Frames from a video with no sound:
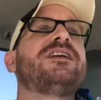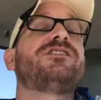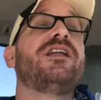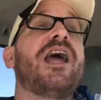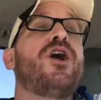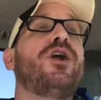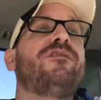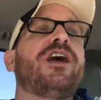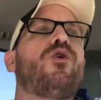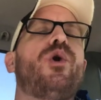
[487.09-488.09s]
That's the
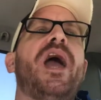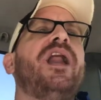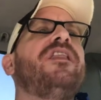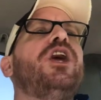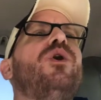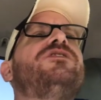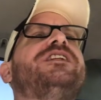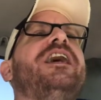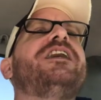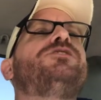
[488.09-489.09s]
narrative they created. The
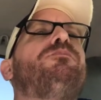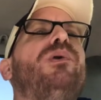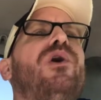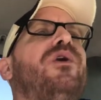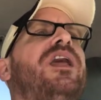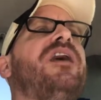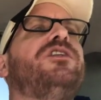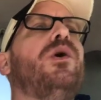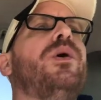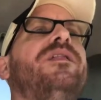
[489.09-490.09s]
UFC is
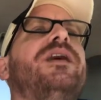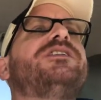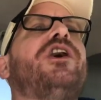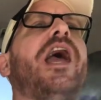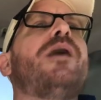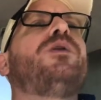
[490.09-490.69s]
brilliant at doing this.